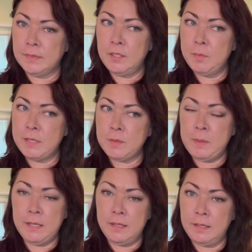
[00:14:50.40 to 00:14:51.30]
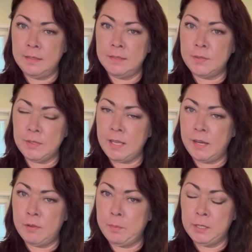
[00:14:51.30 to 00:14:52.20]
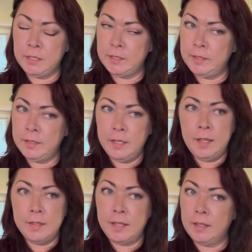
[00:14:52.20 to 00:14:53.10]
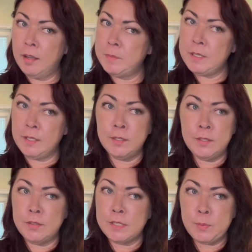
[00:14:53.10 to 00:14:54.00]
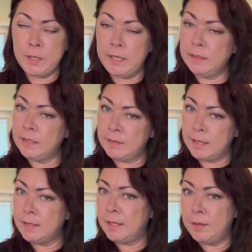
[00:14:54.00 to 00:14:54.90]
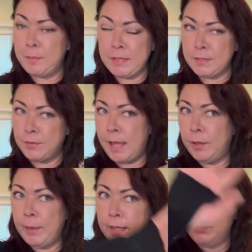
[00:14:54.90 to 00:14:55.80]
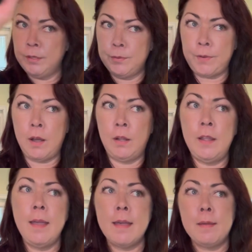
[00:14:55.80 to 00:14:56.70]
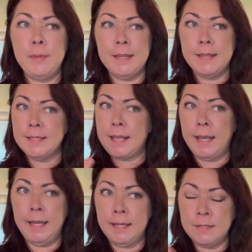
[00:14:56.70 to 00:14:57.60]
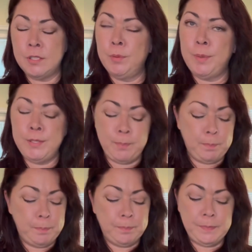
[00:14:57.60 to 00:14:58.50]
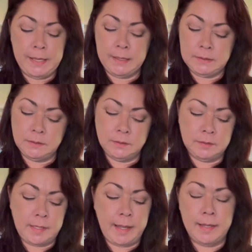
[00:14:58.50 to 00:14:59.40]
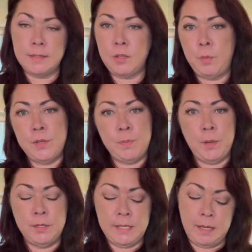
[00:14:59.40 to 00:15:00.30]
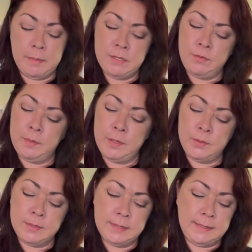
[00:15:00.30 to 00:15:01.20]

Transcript: there must be a different kind of a bird that comes here during the spring, then it must fly away during the fall. because I had so much bird damage from those